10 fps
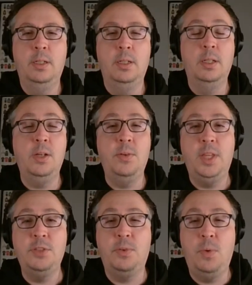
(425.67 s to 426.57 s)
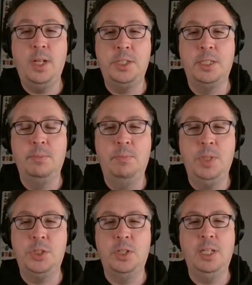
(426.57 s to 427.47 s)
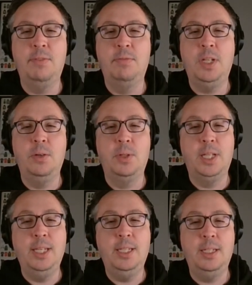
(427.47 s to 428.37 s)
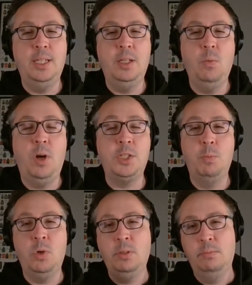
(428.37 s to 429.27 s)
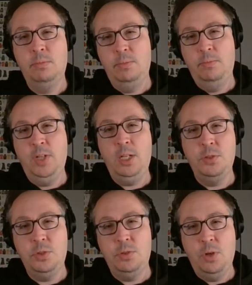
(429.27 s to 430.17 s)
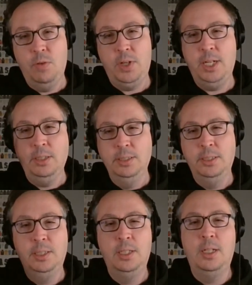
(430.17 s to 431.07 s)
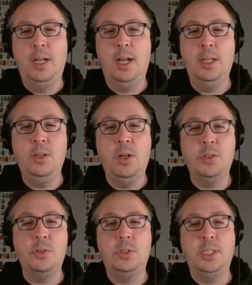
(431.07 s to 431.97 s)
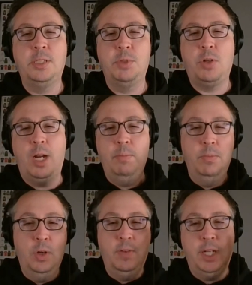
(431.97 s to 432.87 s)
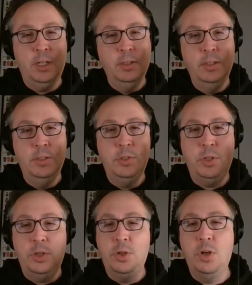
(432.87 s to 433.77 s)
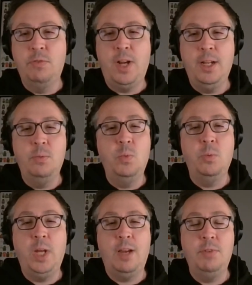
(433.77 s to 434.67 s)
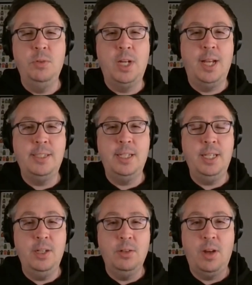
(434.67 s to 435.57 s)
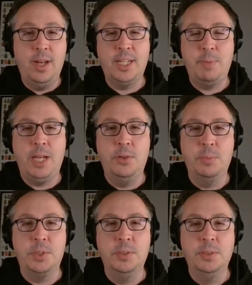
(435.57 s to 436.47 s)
Hello, and thanks for watching. Be sure to give the video a like, and you can watch more videos over here. You can also click subscribe over here so you're notified when we have new content here on Expat Hoops.